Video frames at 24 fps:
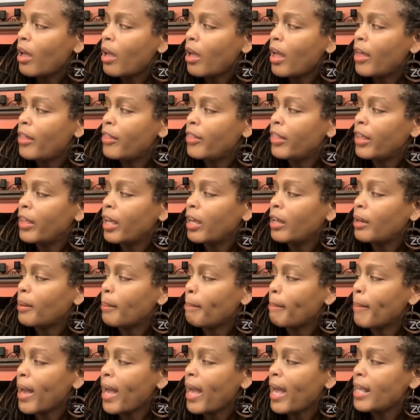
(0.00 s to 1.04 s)
And
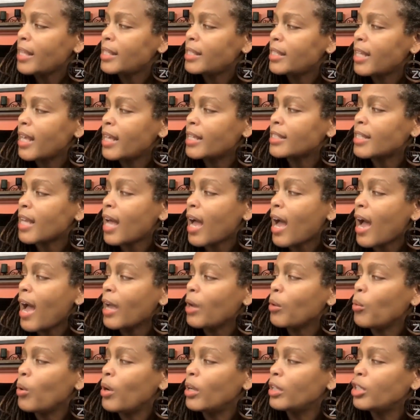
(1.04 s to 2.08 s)
then Mae says,
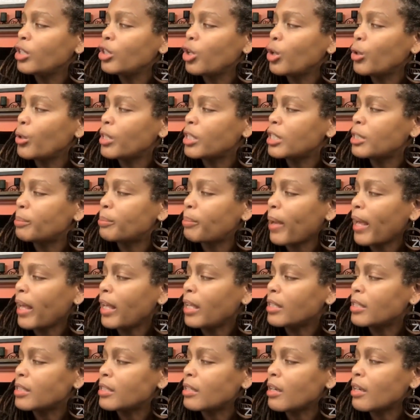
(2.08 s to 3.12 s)
I want to go to
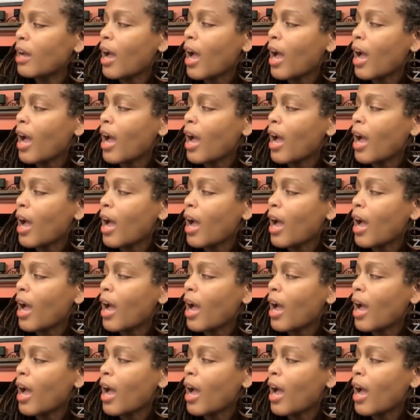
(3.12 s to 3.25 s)
space.